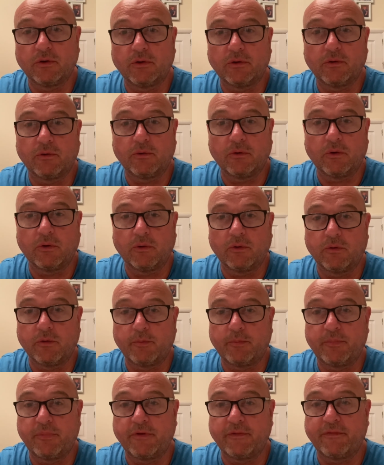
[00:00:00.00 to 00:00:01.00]
all
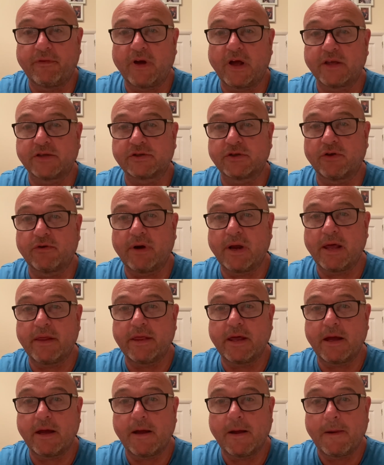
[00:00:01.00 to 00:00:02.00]
the fights that are out
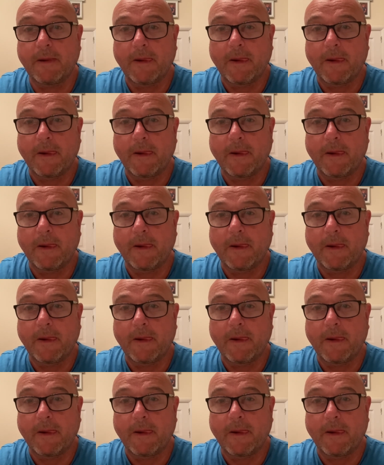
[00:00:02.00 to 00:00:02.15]
there.